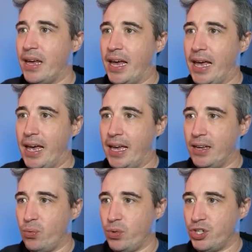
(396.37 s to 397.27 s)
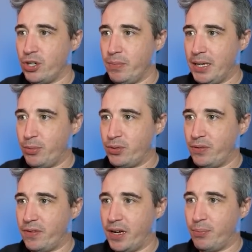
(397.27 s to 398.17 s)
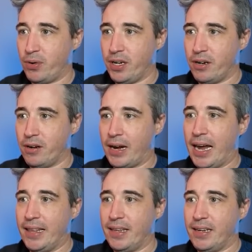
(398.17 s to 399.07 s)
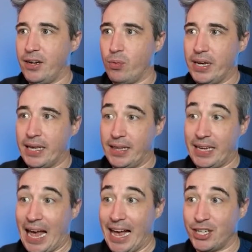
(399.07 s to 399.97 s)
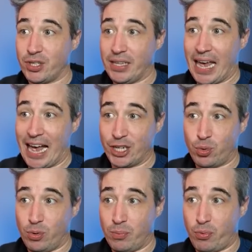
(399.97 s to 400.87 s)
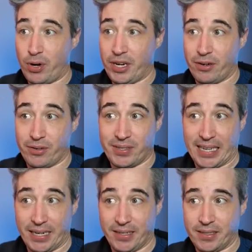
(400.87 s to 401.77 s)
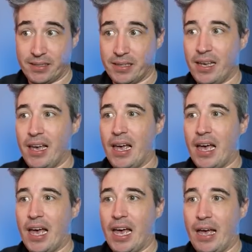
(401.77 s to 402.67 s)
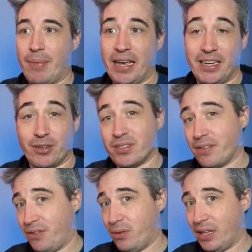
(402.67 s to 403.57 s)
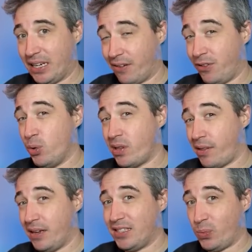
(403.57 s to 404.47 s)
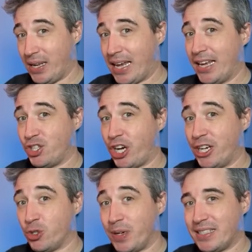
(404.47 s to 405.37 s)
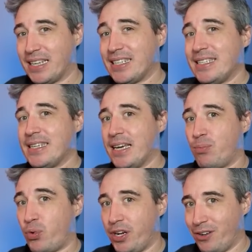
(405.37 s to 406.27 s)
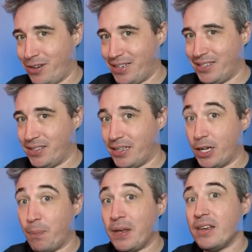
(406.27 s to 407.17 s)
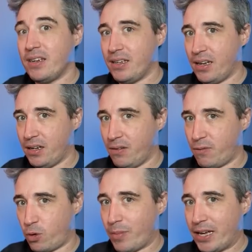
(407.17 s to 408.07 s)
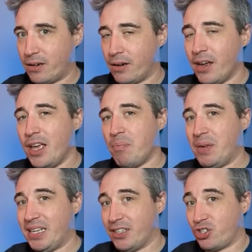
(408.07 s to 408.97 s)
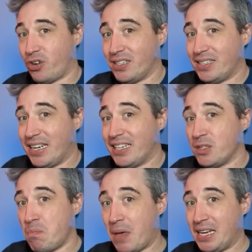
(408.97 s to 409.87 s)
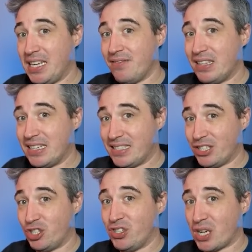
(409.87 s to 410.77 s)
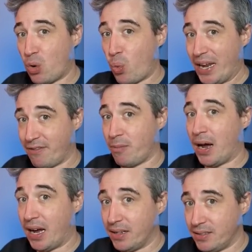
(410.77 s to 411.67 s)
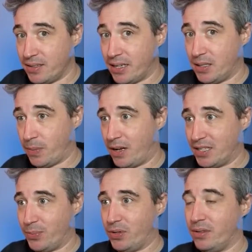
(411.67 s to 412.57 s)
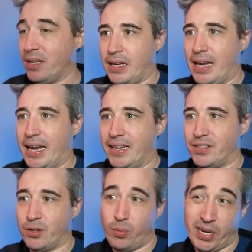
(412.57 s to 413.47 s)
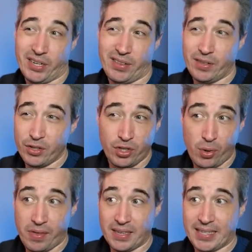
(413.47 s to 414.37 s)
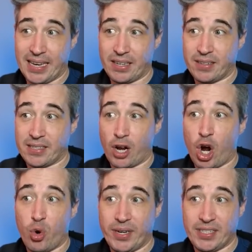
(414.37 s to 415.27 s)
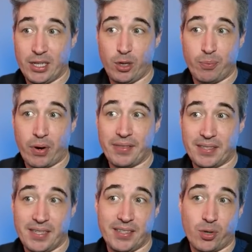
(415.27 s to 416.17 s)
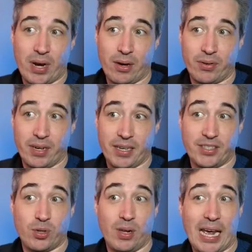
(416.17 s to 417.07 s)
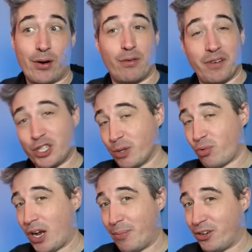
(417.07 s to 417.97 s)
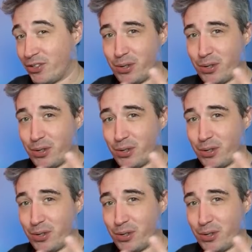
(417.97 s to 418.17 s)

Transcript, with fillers: And we should be able to find prettier. And then here we get like actually the actual prettier settings. Um, and here's a few like a few of the things that we can change because as I said, Prettier is an opinionated formatter, meaning it's trying to take as many of the decisions away from us as possible. And so we can do things like does it always include parentheses around a sole arrow function parameter?